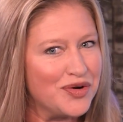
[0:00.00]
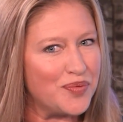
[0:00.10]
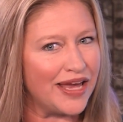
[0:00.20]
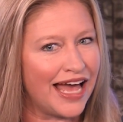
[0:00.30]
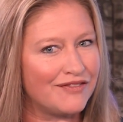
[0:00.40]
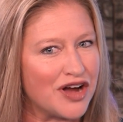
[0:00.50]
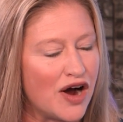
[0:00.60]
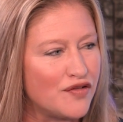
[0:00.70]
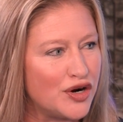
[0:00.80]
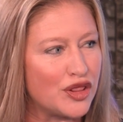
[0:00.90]
we have
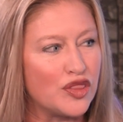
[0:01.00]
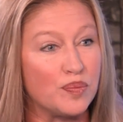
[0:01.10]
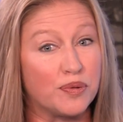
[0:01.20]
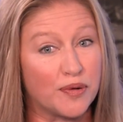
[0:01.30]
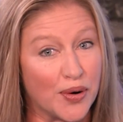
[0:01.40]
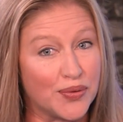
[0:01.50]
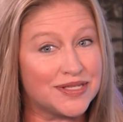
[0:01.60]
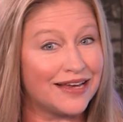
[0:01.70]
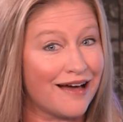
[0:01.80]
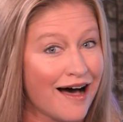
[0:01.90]
covered the pros
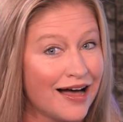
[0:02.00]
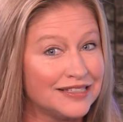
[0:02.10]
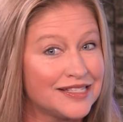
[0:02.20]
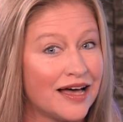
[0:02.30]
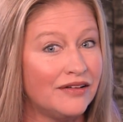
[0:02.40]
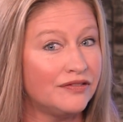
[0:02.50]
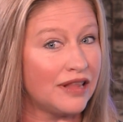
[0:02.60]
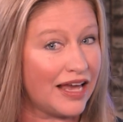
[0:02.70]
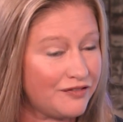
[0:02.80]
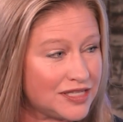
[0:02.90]
and cons of
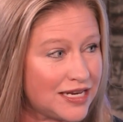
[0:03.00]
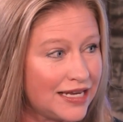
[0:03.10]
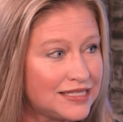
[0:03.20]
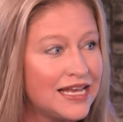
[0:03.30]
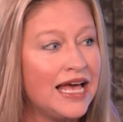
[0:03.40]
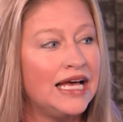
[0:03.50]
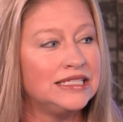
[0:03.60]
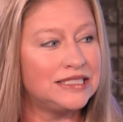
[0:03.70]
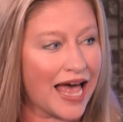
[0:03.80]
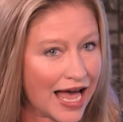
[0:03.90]
life estates,
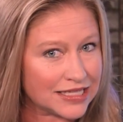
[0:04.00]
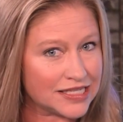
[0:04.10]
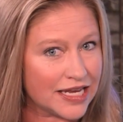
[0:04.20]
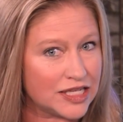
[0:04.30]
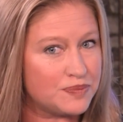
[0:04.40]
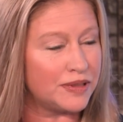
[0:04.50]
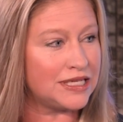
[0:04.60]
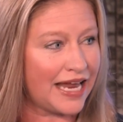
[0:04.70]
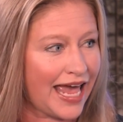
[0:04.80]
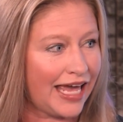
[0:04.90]
taxes, but
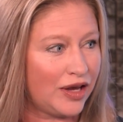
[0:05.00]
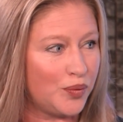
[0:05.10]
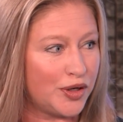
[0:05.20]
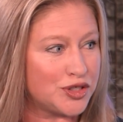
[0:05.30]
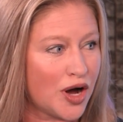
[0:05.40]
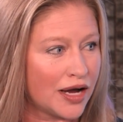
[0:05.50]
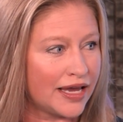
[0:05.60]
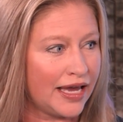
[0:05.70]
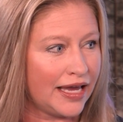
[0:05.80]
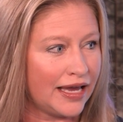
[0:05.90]
today we're
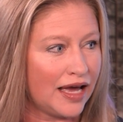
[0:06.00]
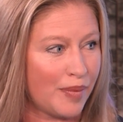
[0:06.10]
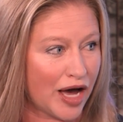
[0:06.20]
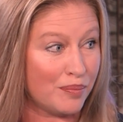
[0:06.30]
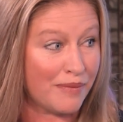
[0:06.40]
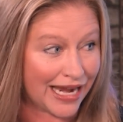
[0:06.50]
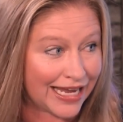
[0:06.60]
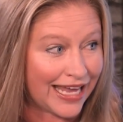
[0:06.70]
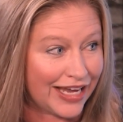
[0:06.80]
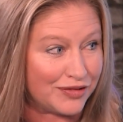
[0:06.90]
talking about
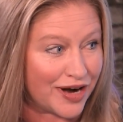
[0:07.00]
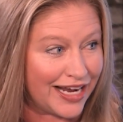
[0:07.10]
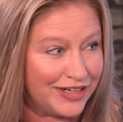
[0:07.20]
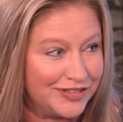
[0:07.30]
Medicaid, right?